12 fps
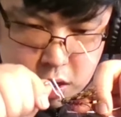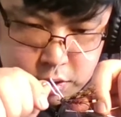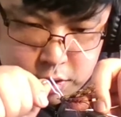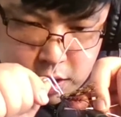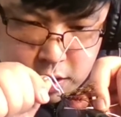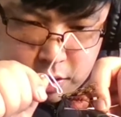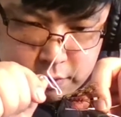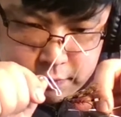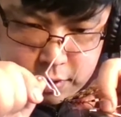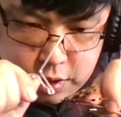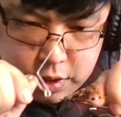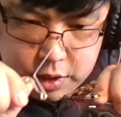Tied on a
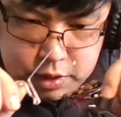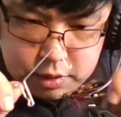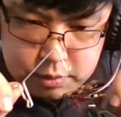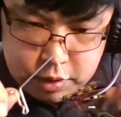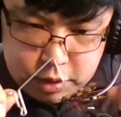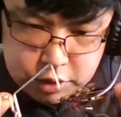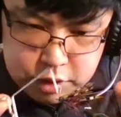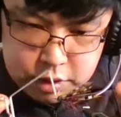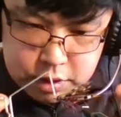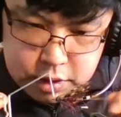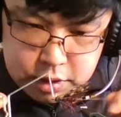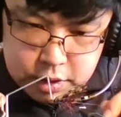very nice
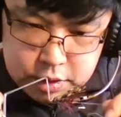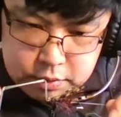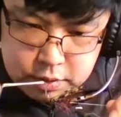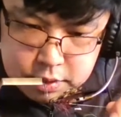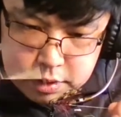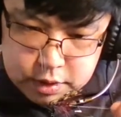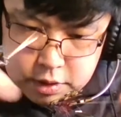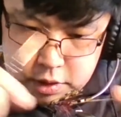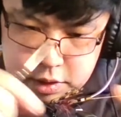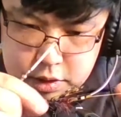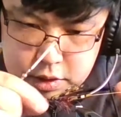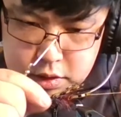partridge CS26 hook.